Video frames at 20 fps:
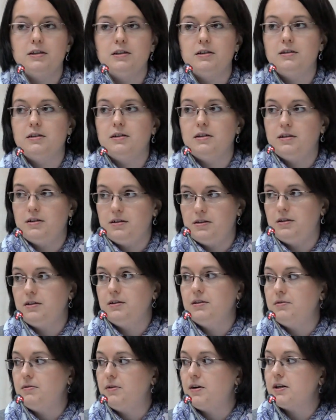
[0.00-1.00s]

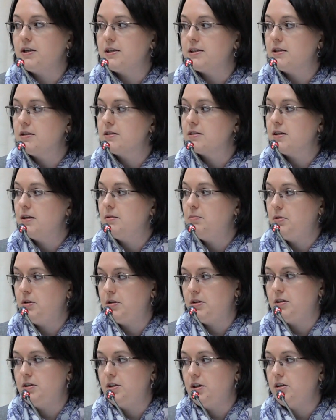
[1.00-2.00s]
in the Far East and
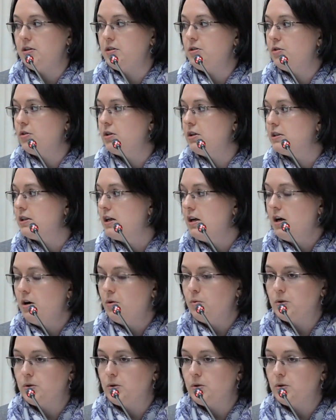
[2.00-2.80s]
Siberia territories